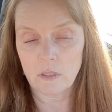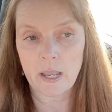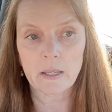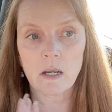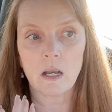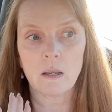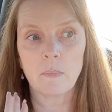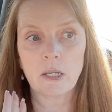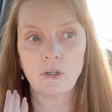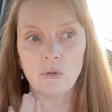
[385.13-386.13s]
I got
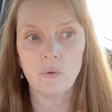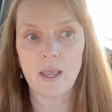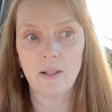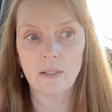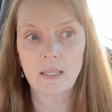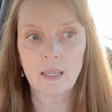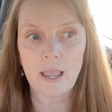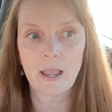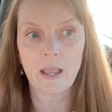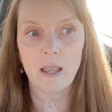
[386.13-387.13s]
my new Ellie
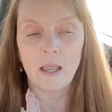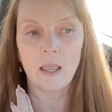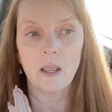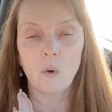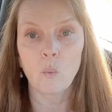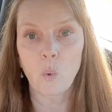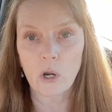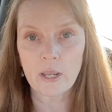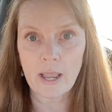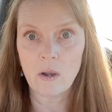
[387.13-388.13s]

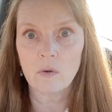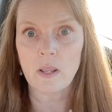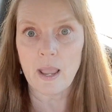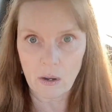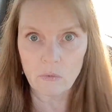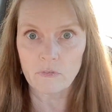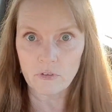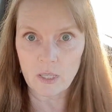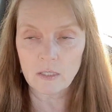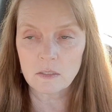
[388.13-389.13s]
workout
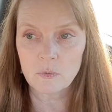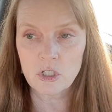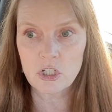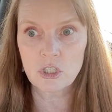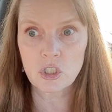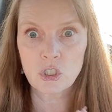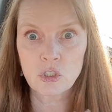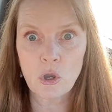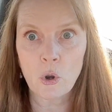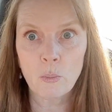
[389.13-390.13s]
outfit, which is
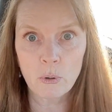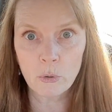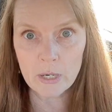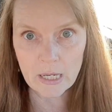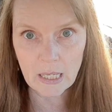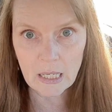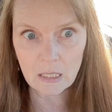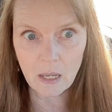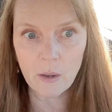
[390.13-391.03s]
so pretty.